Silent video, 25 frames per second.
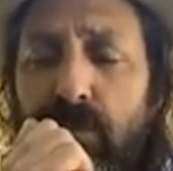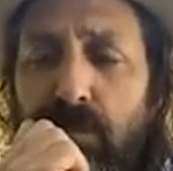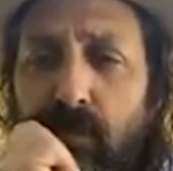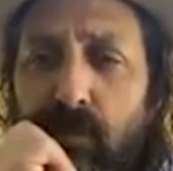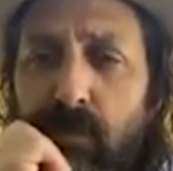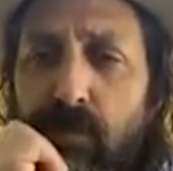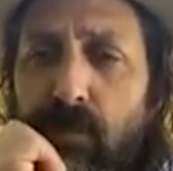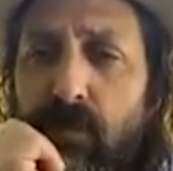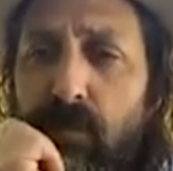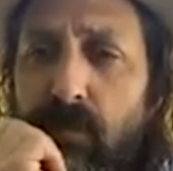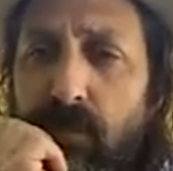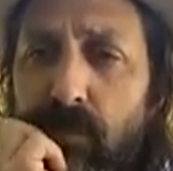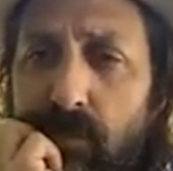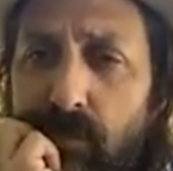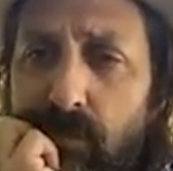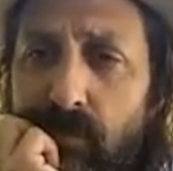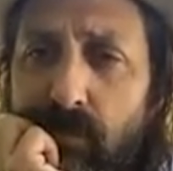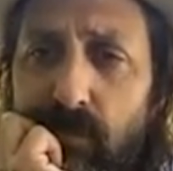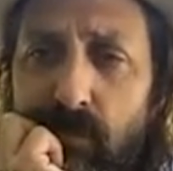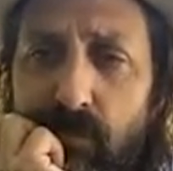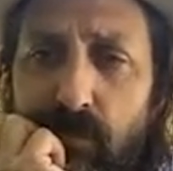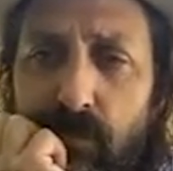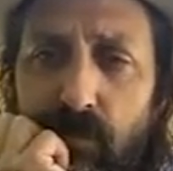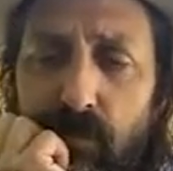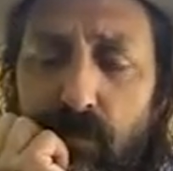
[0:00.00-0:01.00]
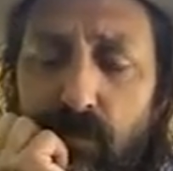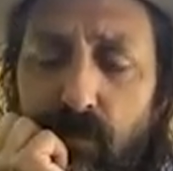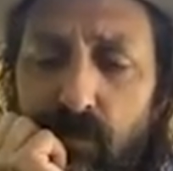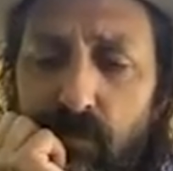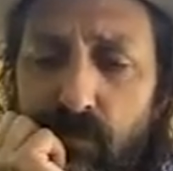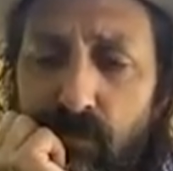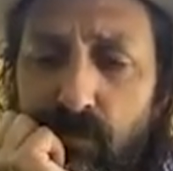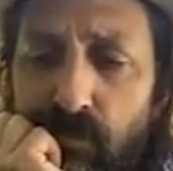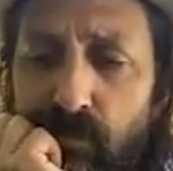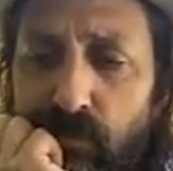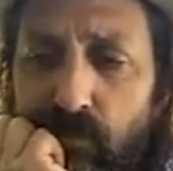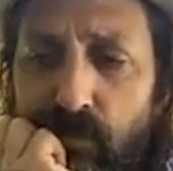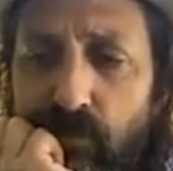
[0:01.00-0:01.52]

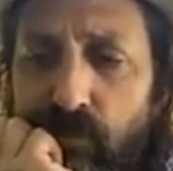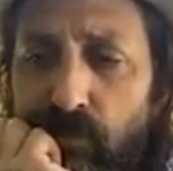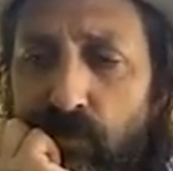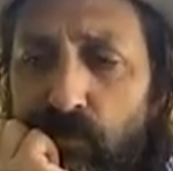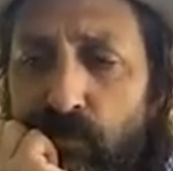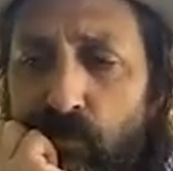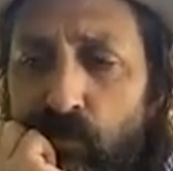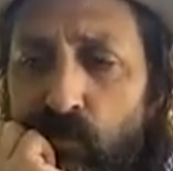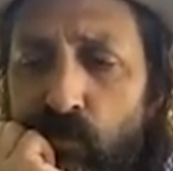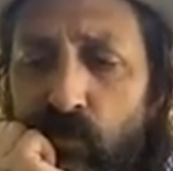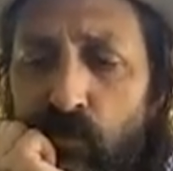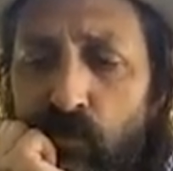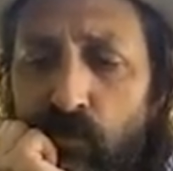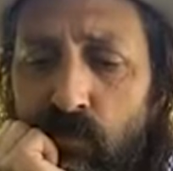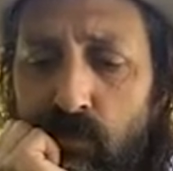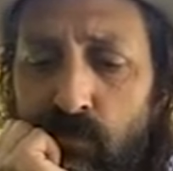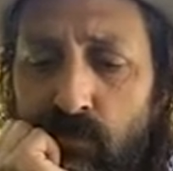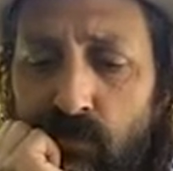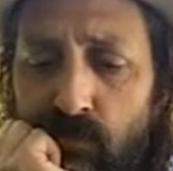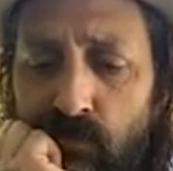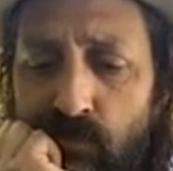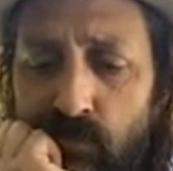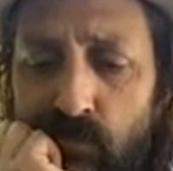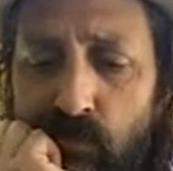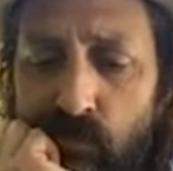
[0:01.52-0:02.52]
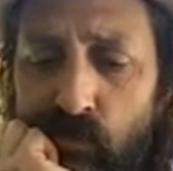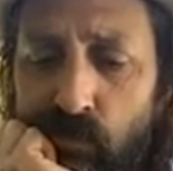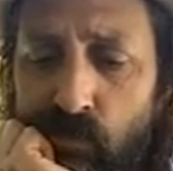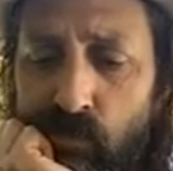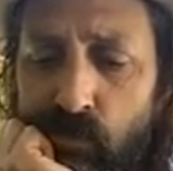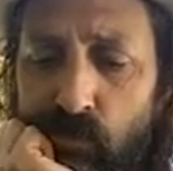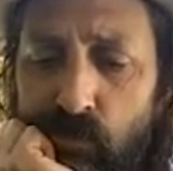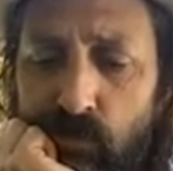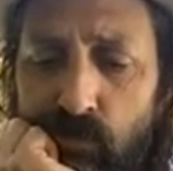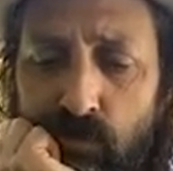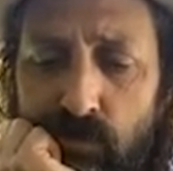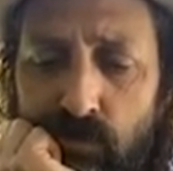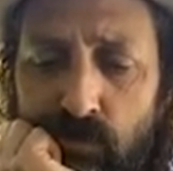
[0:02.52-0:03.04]

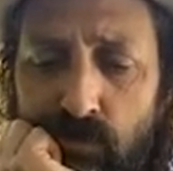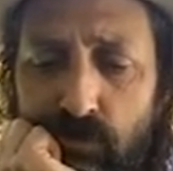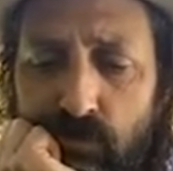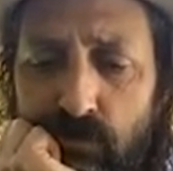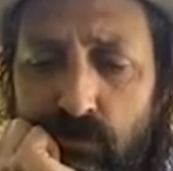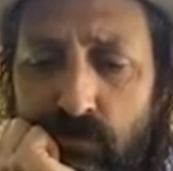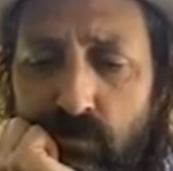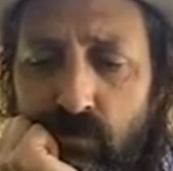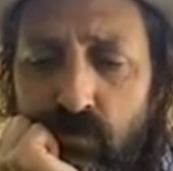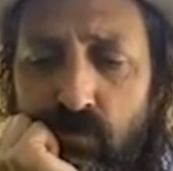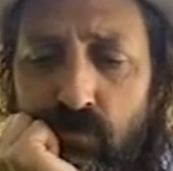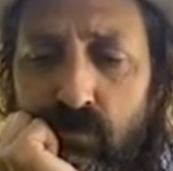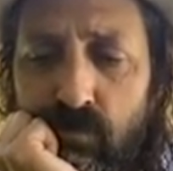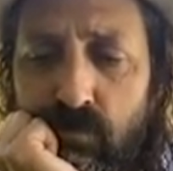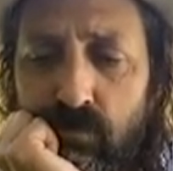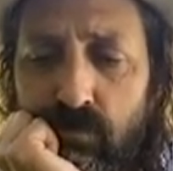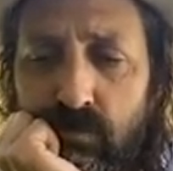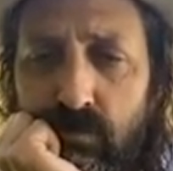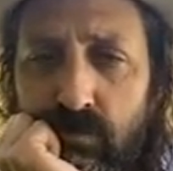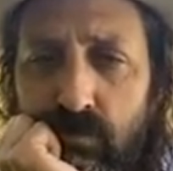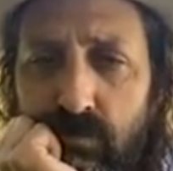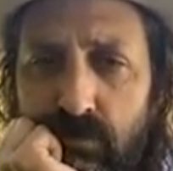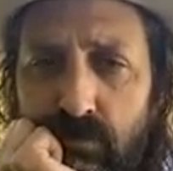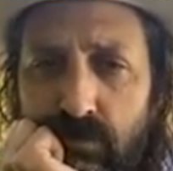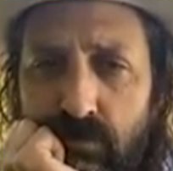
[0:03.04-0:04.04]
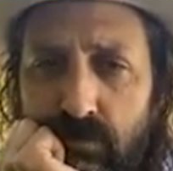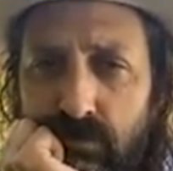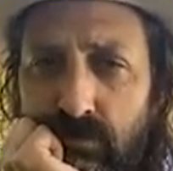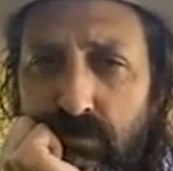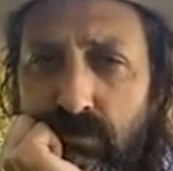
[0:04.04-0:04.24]
No words are spoken by the person on screen.